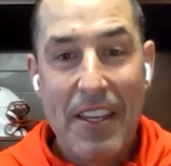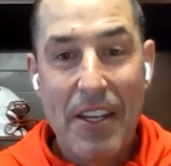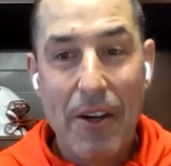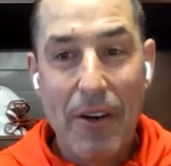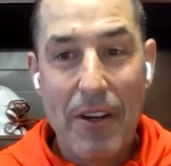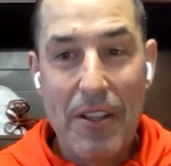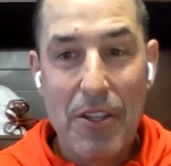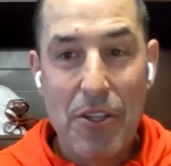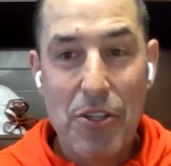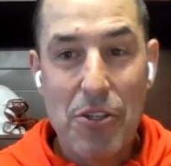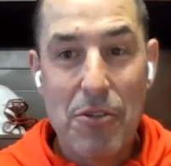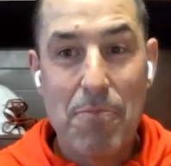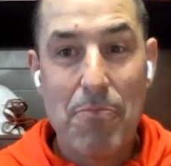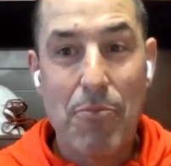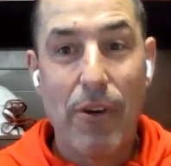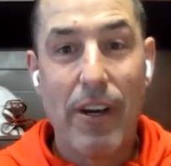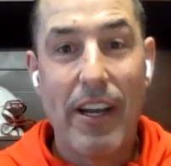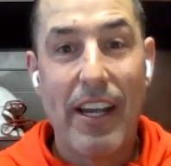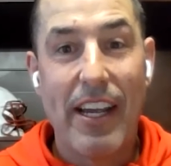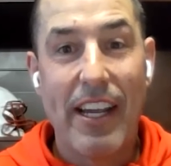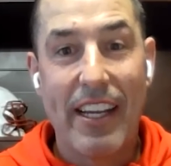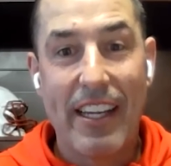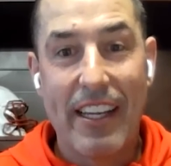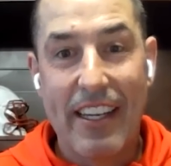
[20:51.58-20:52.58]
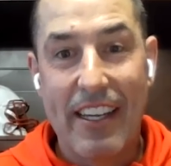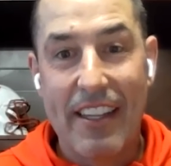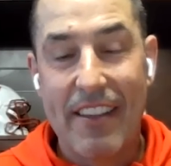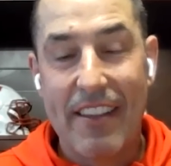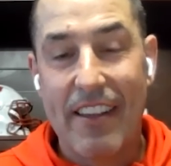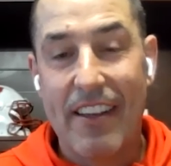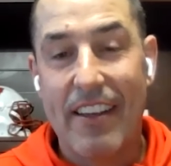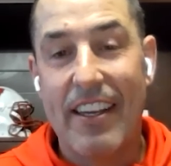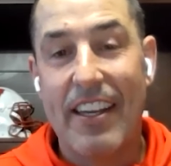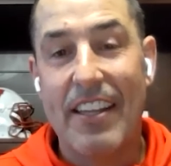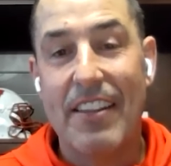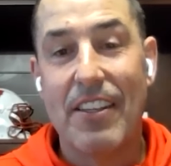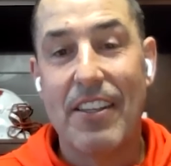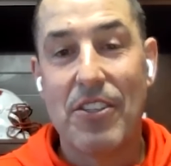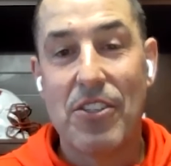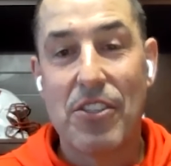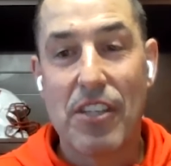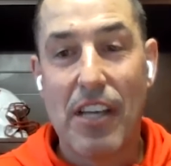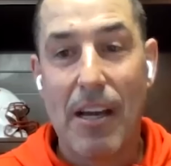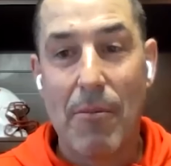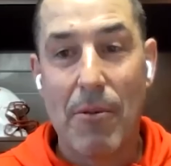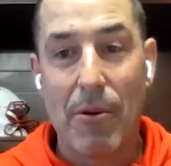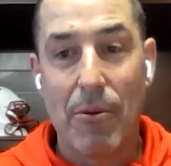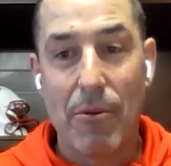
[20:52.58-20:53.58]
in the spring and in the
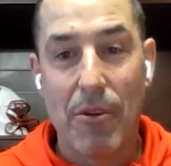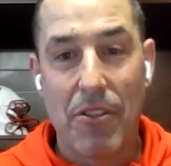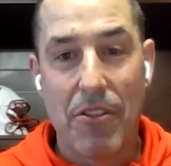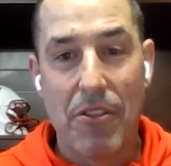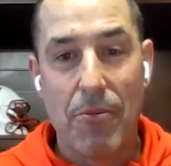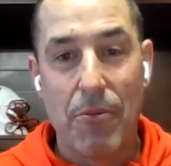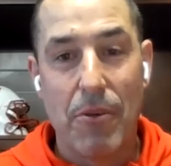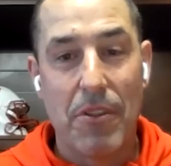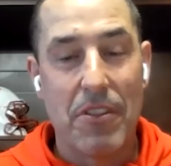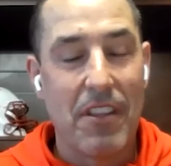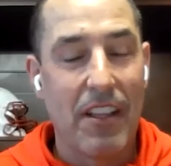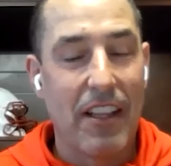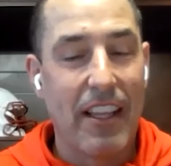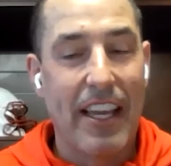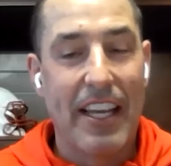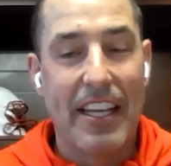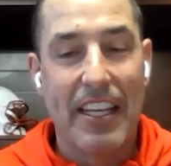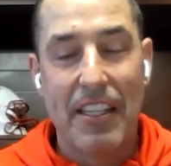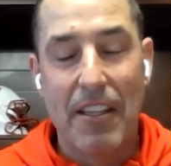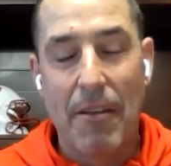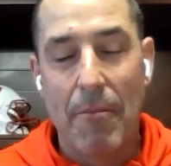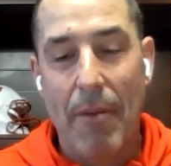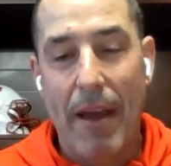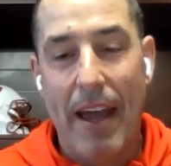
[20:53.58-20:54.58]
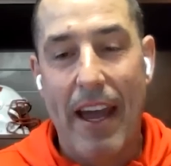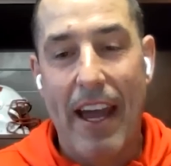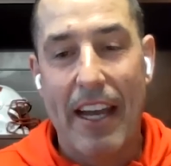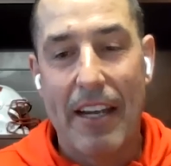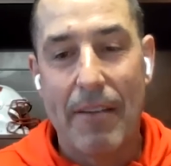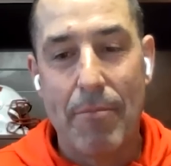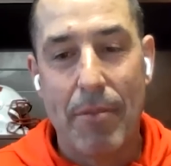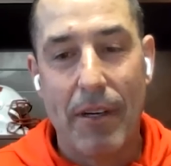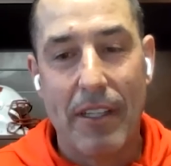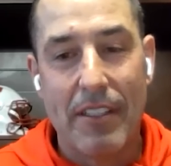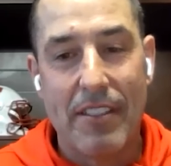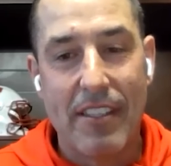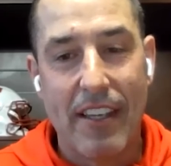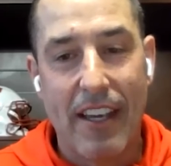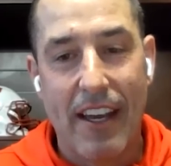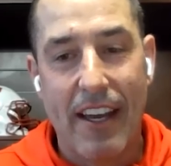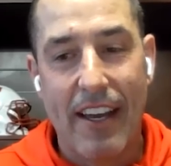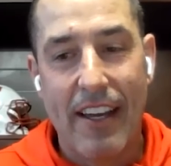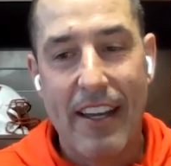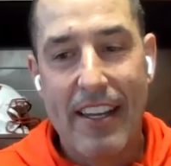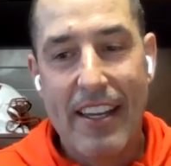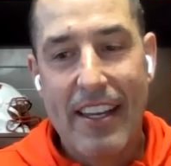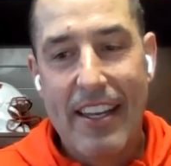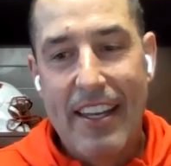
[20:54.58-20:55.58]
summer with the lake in the back. But
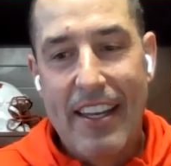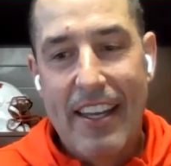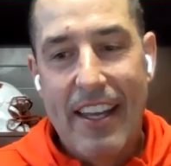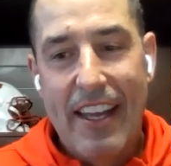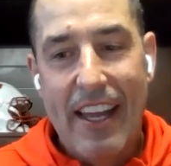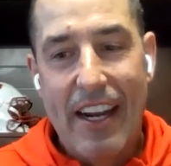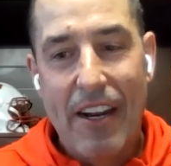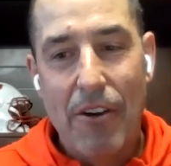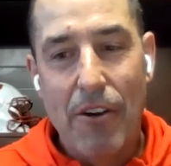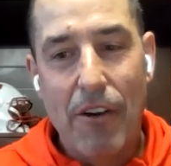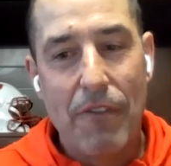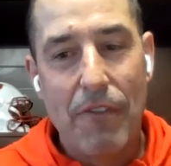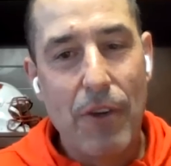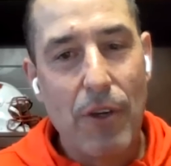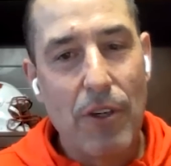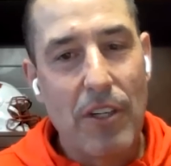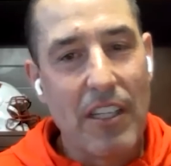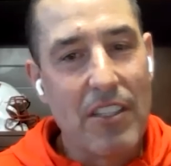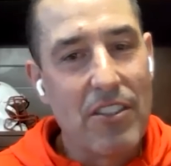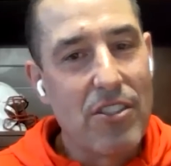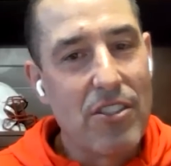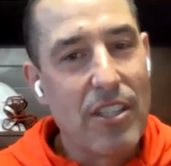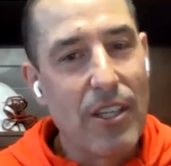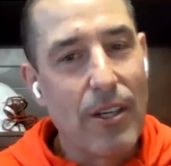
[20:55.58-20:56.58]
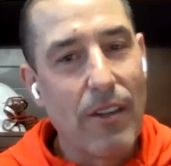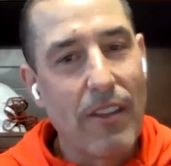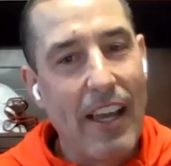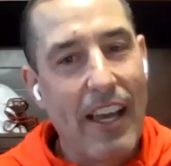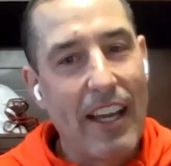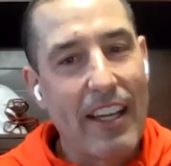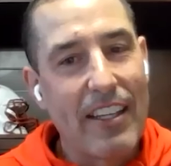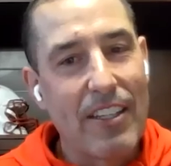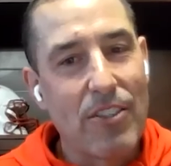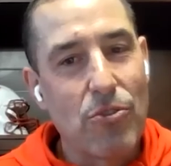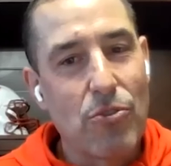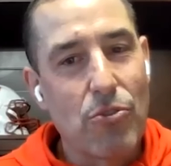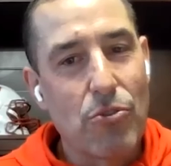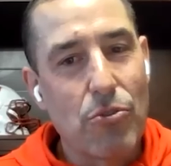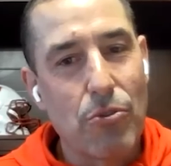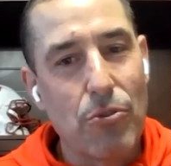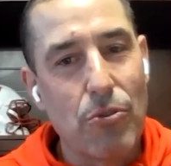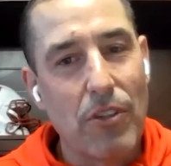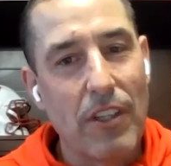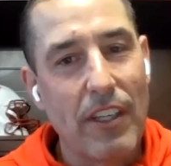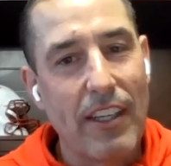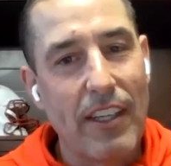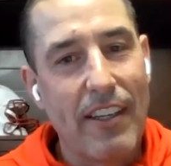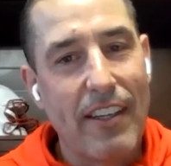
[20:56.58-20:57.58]
I don't know if you'd consider that
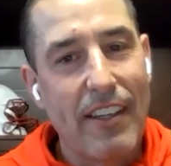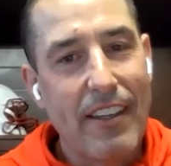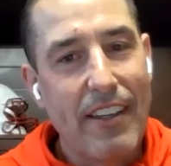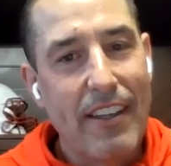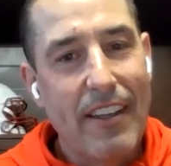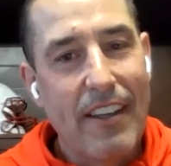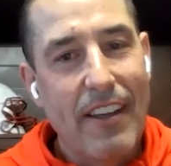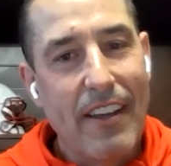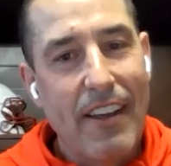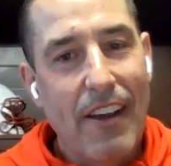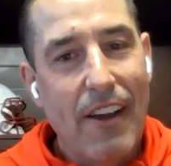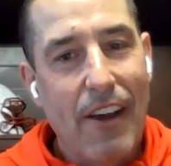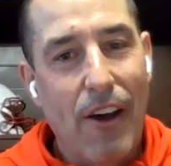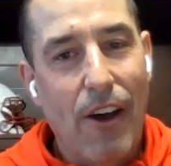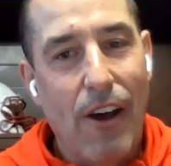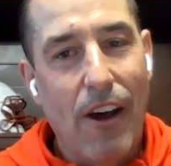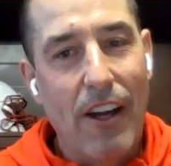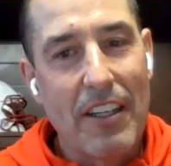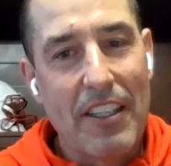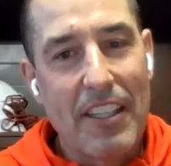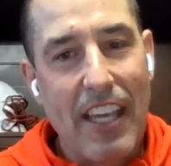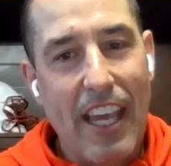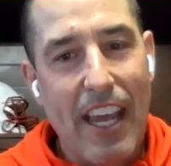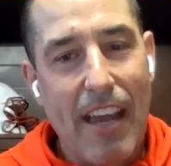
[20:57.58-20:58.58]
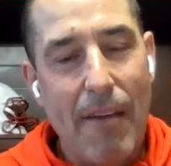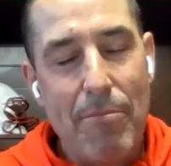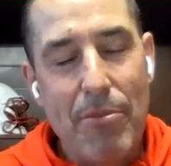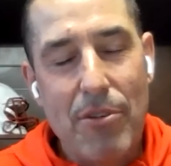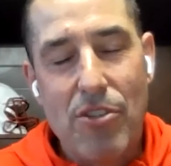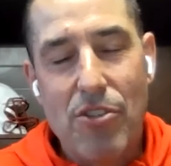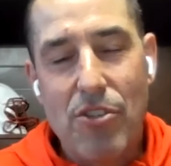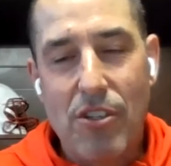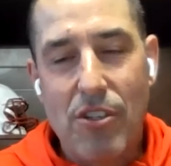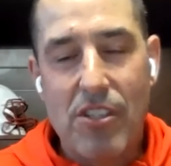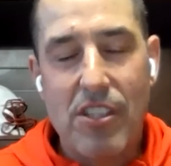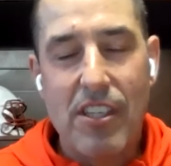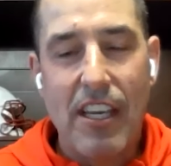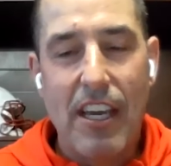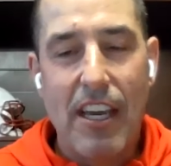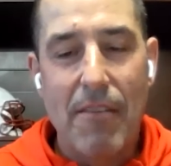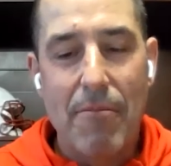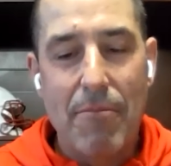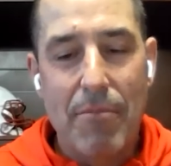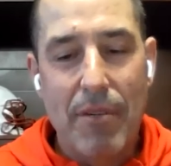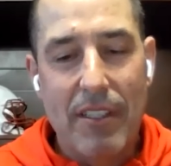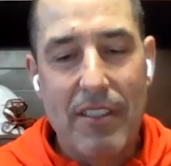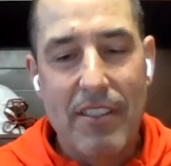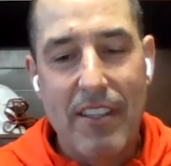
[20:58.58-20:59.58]
truly on campus just
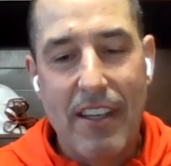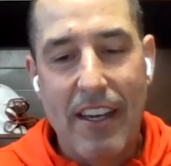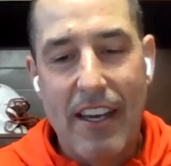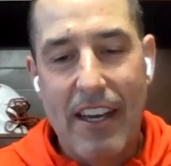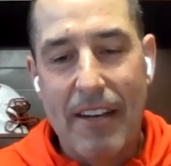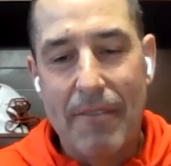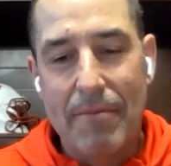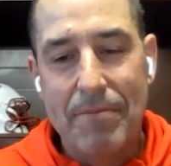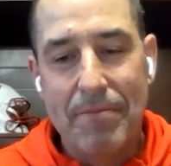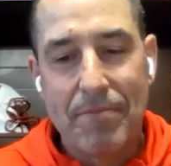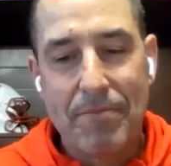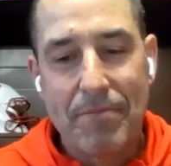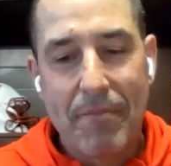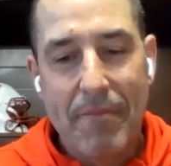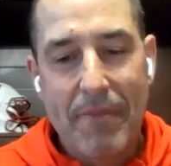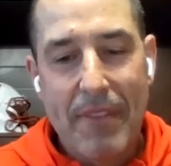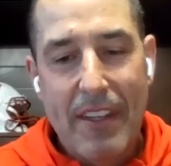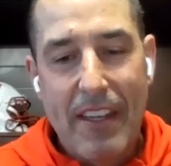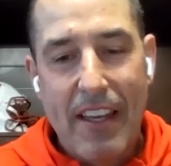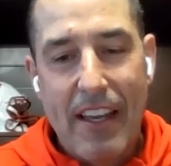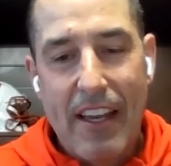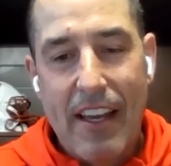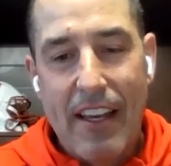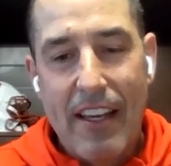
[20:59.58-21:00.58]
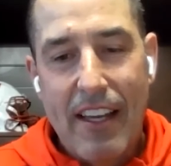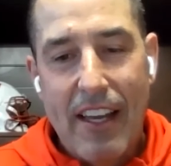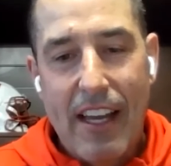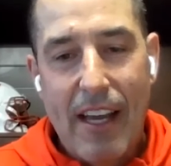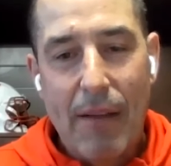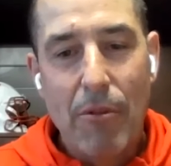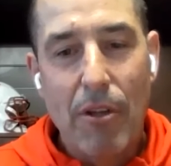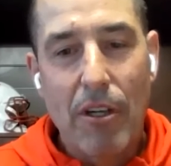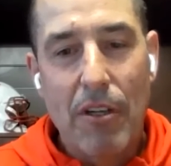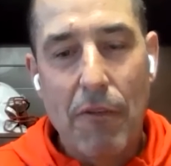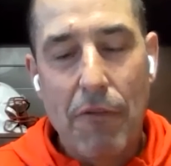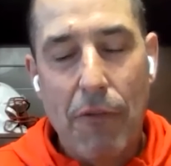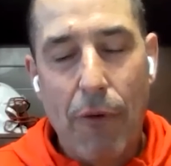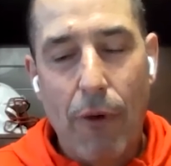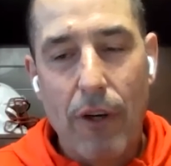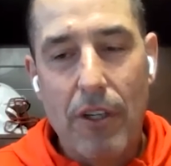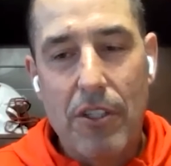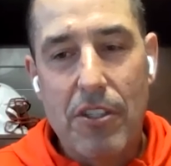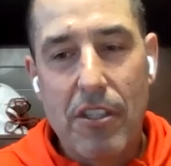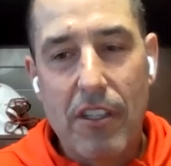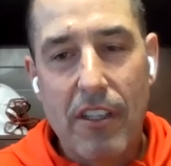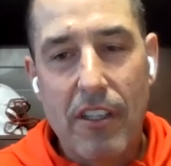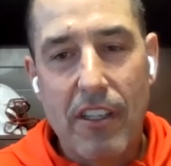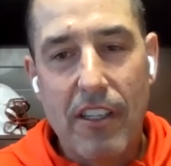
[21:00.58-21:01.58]
yet. But I'm looking
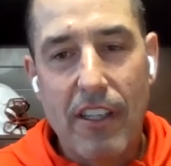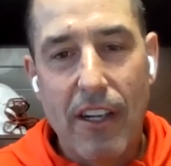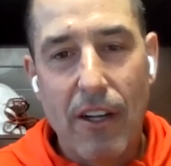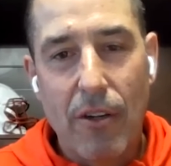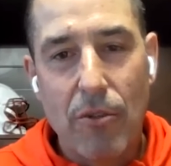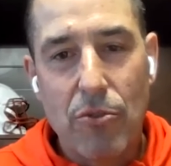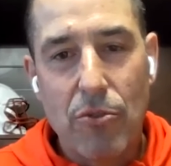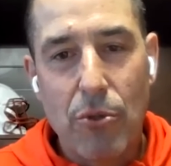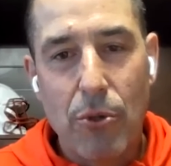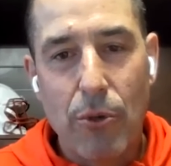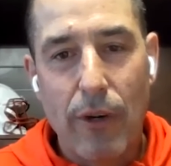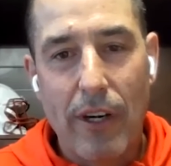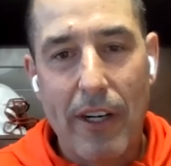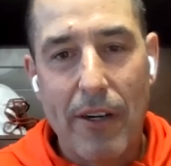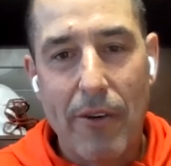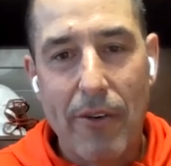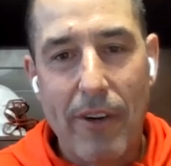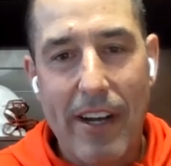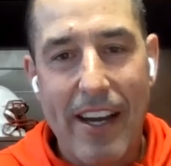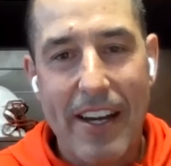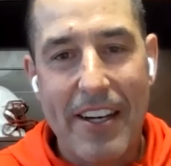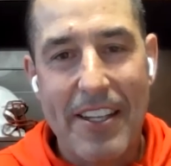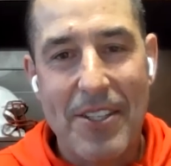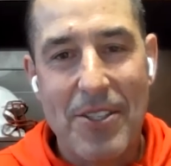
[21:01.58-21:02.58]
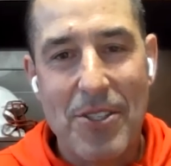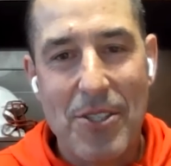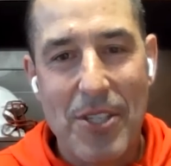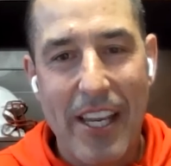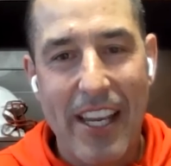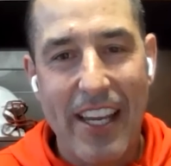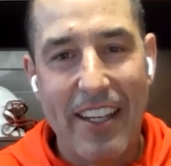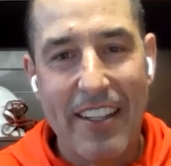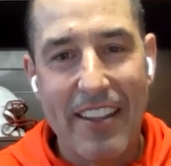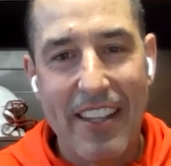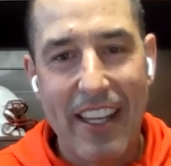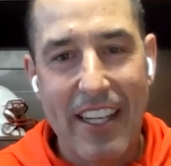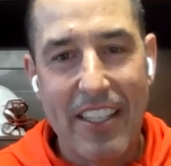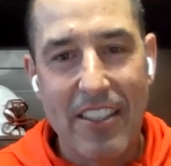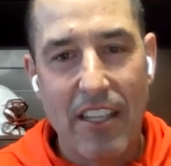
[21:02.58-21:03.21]
forward to touring around and seeing